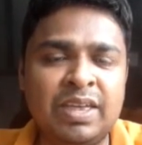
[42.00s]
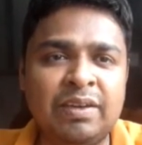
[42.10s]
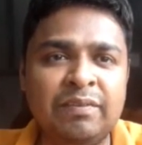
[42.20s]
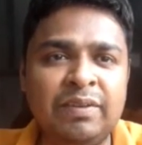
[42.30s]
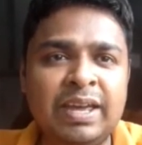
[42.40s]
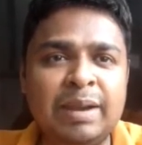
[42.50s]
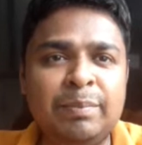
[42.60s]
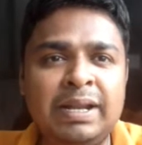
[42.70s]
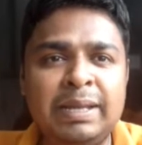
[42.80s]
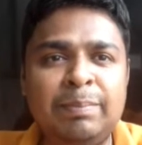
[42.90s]
we can
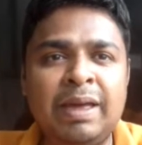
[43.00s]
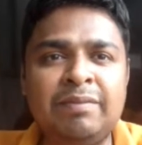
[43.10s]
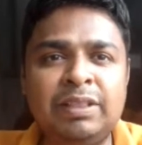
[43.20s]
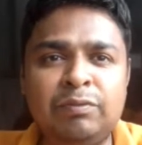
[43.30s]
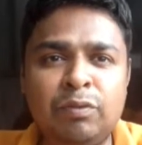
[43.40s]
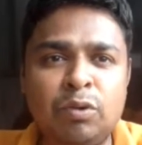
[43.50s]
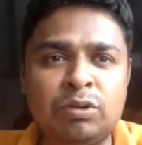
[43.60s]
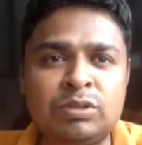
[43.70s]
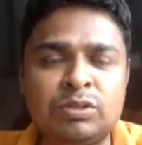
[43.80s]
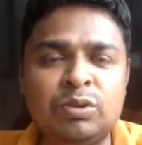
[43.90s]
multiply with
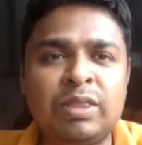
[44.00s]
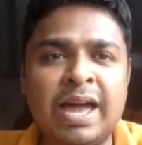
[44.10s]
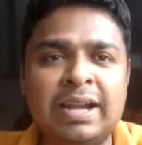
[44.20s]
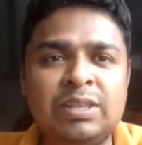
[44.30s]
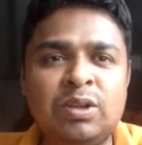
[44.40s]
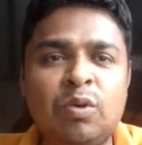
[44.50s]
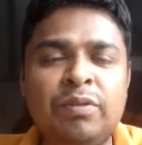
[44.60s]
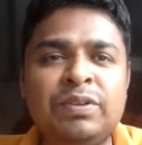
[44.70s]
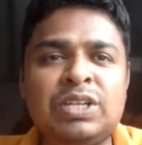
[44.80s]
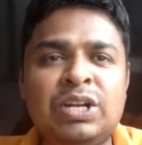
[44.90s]
4 so that the
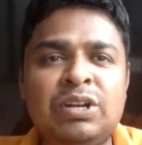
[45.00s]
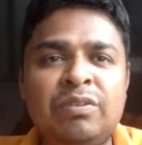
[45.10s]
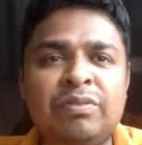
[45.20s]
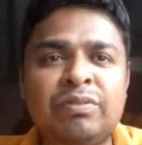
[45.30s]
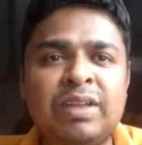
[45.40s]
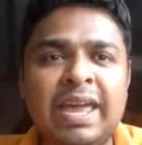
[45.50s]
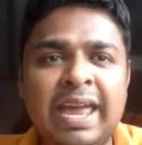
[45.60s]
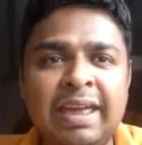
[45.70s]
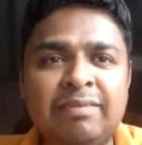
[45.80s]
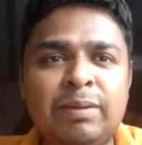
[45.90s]
coefficient of
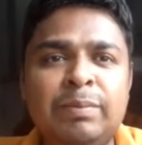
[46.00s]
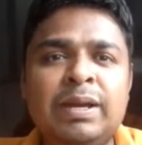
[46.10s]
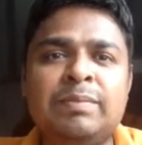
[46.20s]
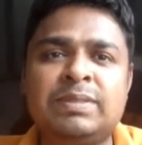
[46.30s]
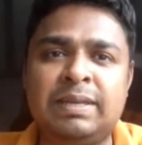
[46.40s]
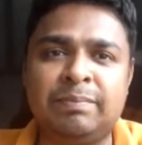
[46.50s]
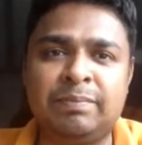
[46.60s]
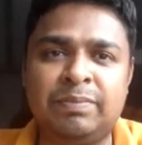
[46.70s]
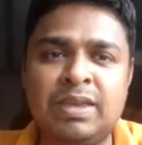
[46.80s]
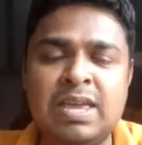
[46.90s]
a will become
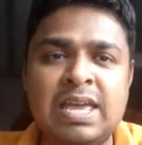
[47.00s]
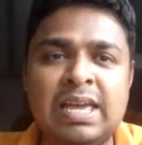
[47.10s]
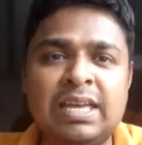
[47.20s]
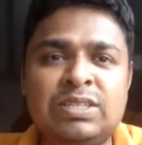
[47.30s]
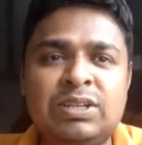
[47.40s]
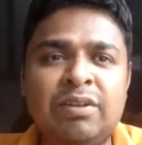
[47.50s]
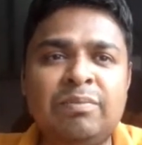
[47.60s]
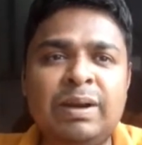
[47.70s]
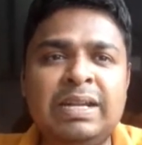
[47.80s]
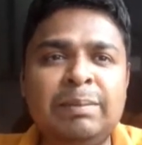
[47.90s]
same. Instead of
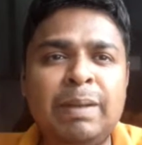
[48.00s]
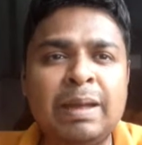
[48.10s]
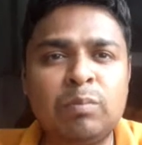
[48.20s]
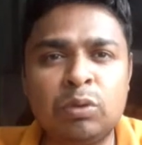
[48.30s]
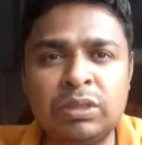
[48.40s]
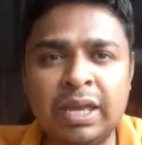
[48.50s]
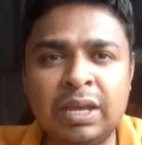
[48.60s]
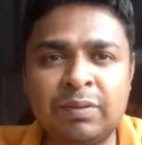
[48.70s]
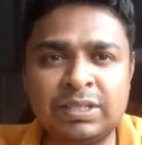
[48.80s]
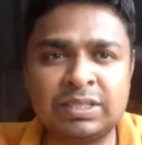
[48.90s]
multiplying both the
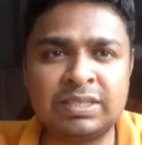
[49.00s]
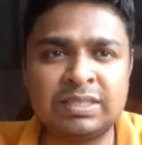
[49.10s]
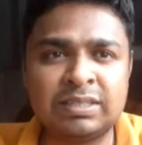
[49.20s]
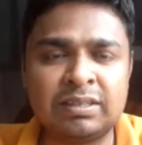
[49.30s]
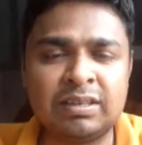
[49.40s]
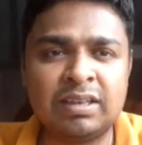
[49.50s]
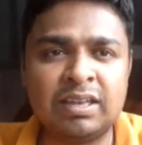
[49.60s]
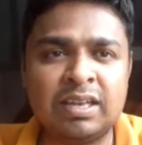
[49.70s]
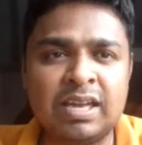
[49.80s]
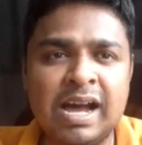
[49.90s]
equations,
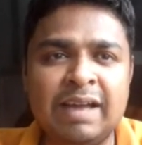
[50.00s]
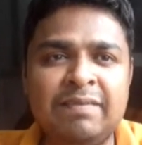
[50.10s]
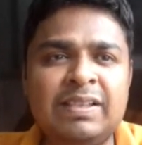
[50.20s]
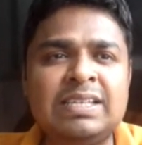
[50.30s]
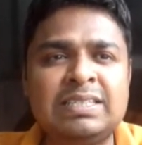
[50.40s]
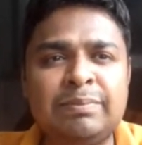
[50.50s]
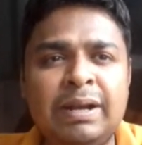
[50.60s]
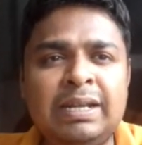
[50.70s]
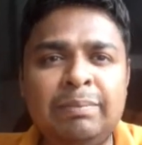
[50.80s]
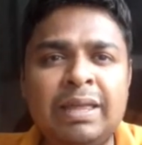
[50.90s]
I will just
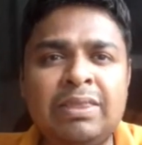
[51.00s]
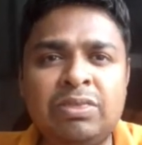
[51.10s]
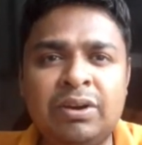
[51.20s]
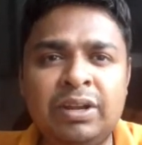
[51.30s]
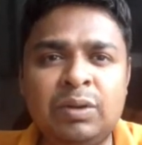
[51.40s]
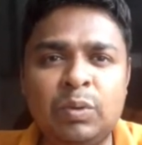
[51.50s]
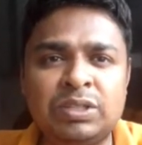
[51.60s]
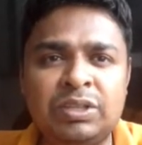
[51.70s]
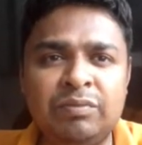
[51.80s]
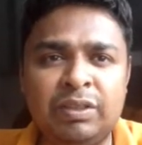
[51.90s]
multiply the third
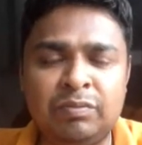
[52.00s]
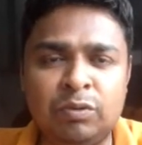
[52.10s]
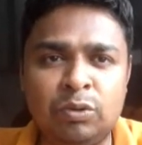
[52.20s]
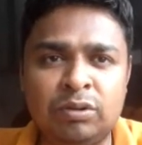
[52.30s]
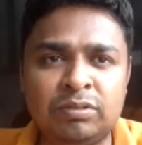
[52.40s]
equation with 4.